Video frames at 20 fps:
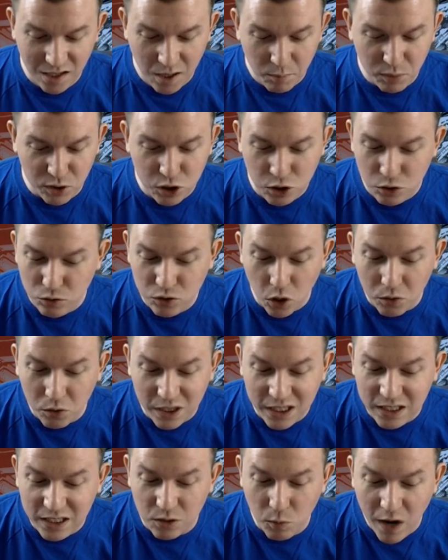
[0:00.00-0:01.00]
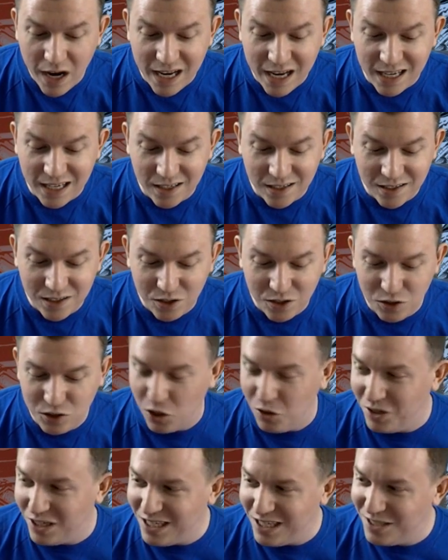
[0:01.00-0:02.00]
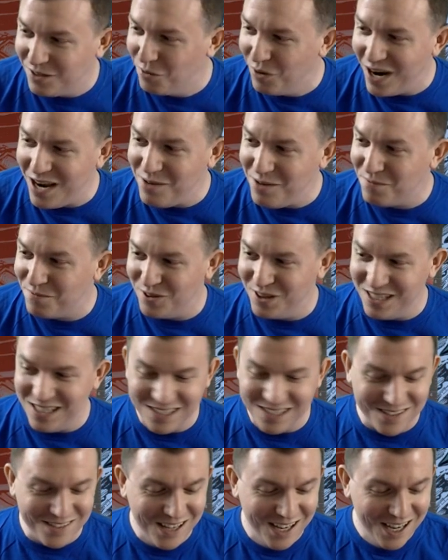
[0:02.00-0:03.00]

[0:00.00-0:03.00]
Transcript: But you don't need to wait. You don't need to wait for these